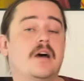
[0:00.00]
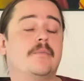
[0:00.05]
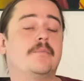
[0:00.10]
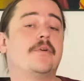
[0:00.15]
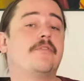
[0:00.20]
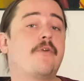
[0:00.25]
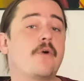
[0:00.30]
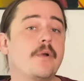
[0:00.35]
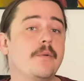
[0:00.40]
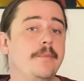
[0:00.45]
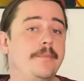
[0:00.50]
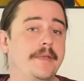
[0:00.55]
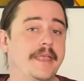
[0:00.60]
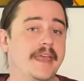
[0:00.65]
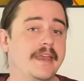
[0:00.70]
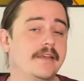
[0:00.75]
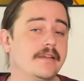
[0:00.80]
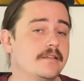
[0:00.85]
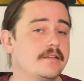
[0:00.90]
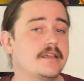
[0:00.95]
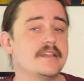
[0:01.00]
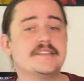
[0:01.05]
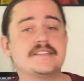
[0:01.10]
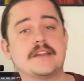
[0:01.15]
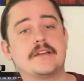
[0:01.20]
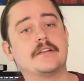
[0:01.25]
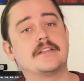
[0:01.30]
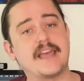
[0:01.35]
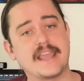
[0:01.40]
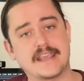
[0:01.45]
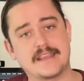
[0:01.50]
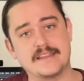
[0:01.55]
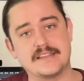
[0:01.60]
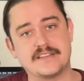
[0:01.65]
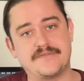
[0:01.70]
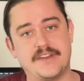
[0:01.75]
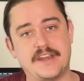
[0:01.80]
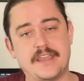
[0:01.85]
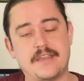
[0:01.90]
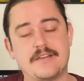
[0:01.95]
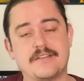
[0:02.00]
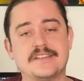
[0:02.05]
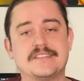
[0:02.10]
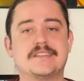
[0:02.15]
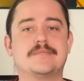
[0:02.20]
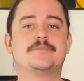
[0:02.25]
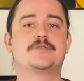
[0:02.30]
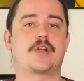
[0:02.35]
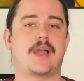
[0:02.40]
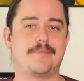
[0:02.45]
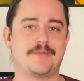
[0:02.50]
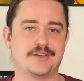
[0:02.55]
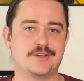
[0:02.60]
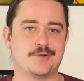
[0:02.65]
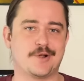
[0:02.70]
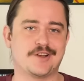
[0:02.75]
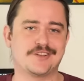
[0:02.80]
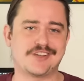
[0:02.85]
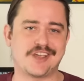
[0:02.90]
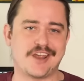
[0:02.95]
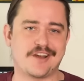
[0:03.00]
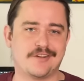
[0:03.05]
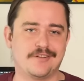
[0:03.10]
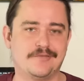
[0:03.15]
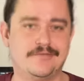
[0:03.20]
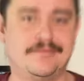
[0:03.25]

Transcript: Before we begin, consider liking this video and subscribing to our channel.